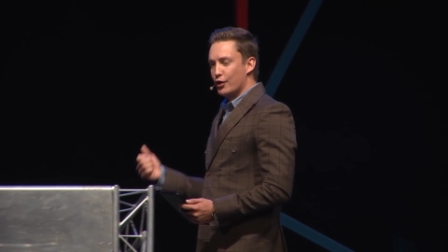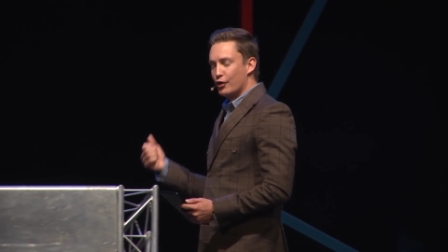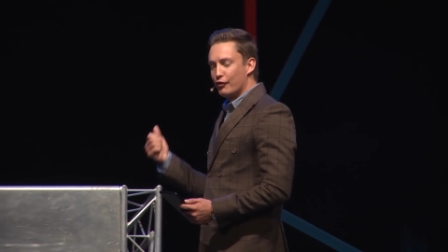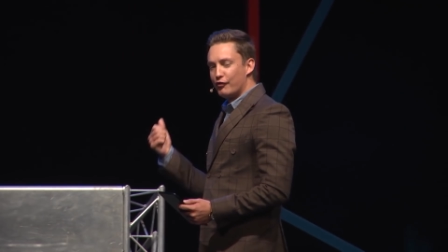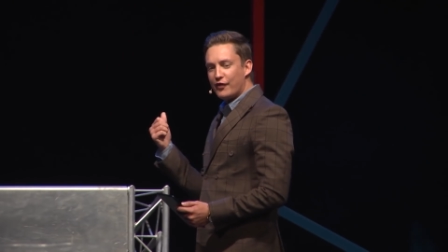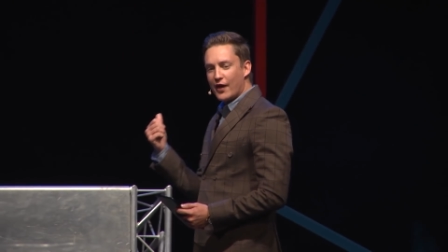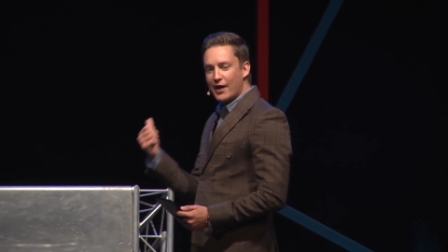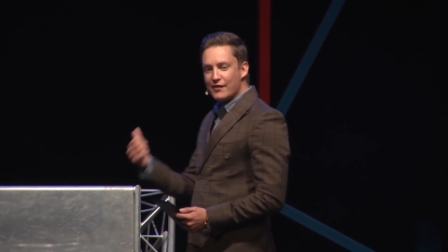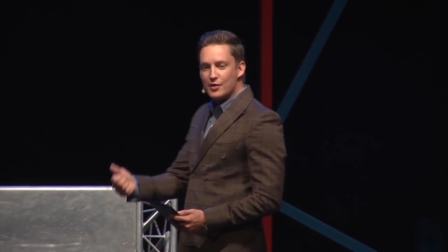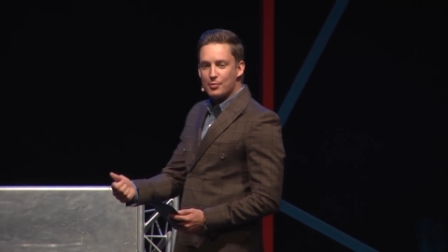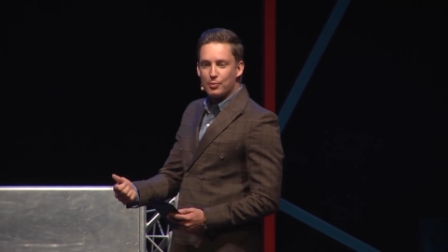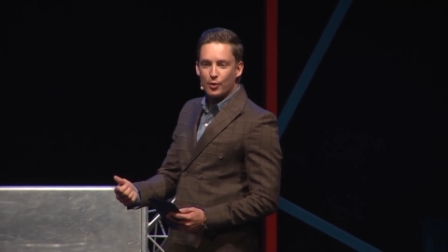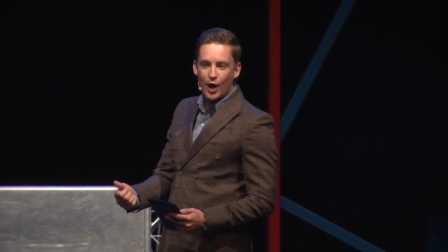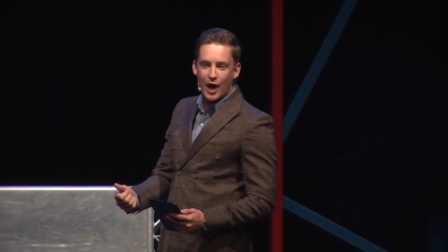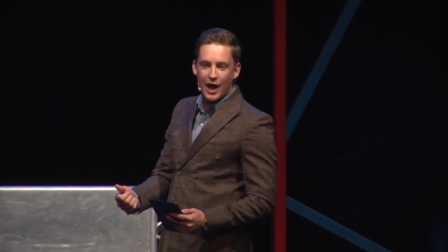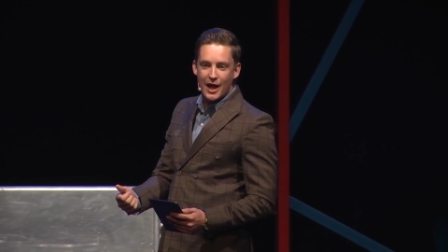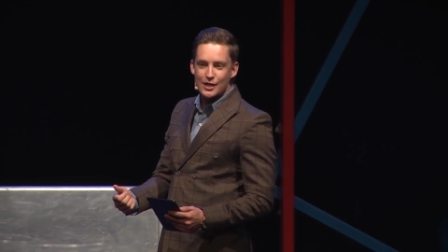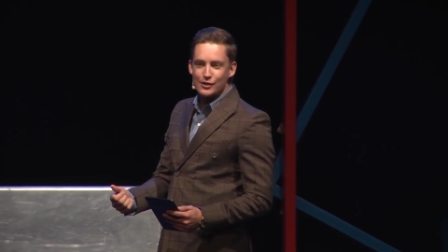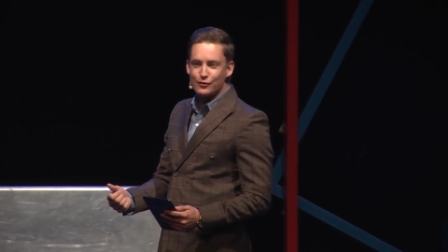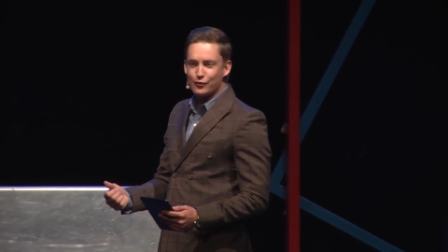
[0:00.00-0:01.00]
for your
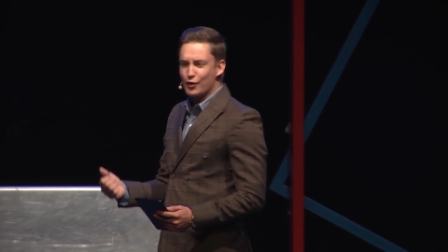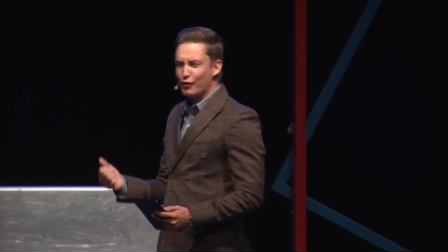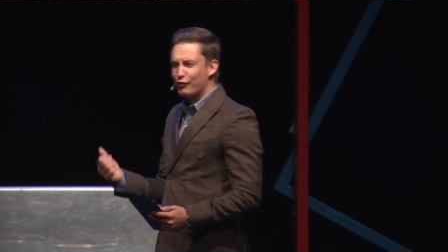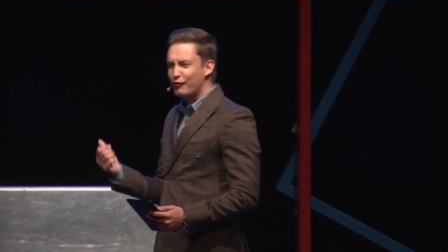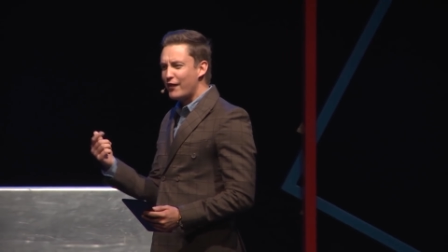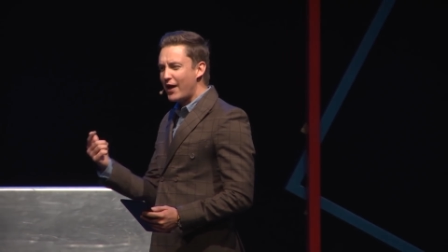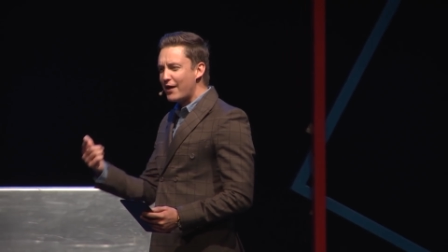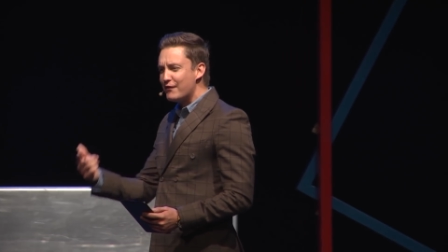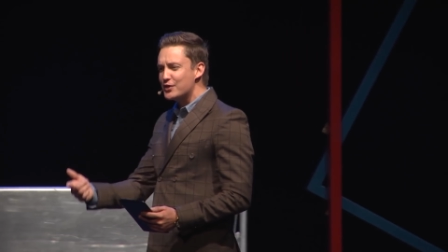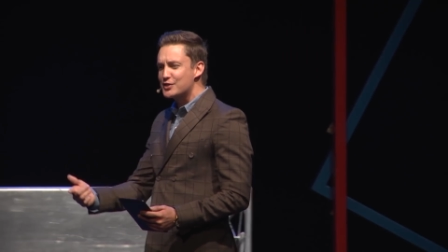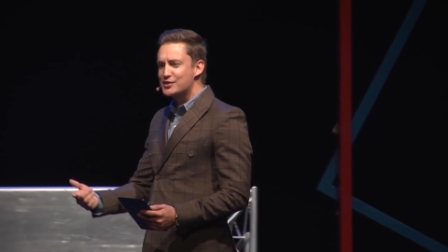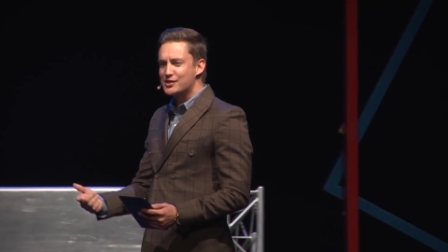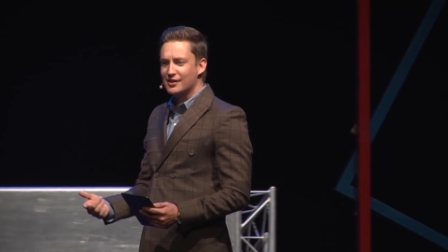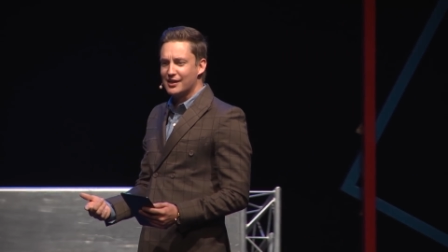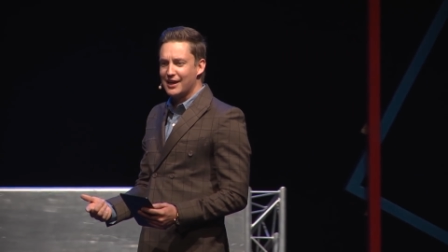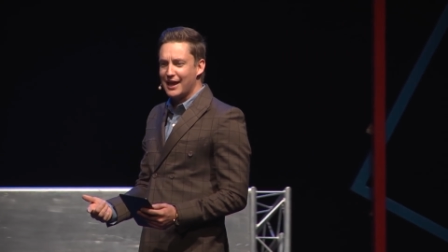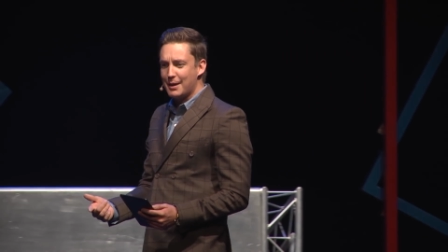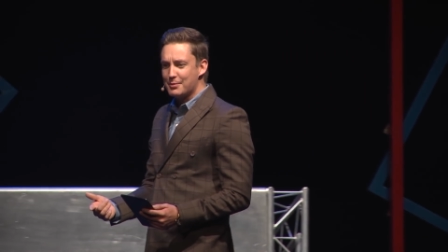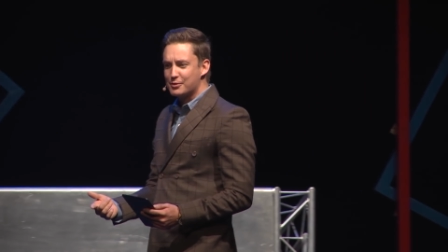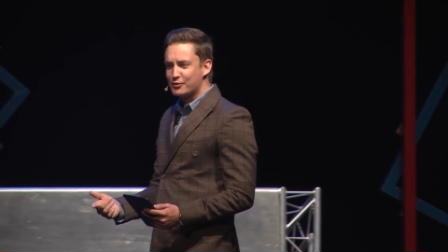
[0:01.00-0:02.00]
favorite brands, for your favorite
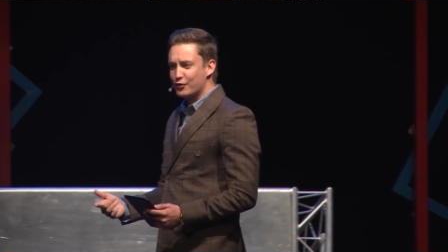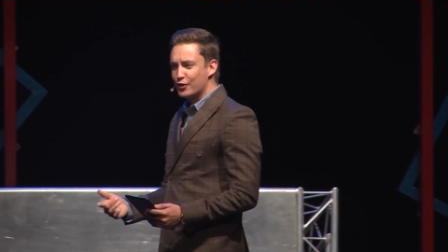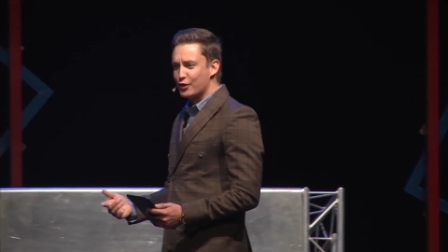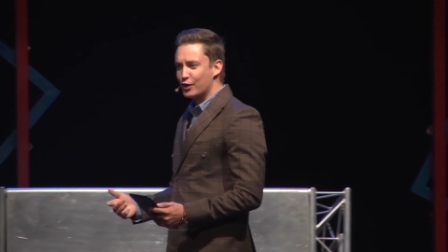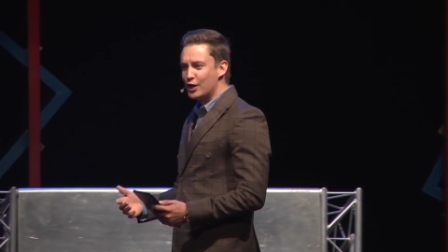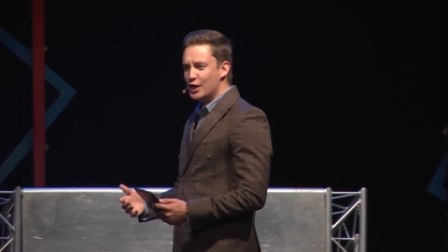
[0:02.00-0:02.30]
celebs,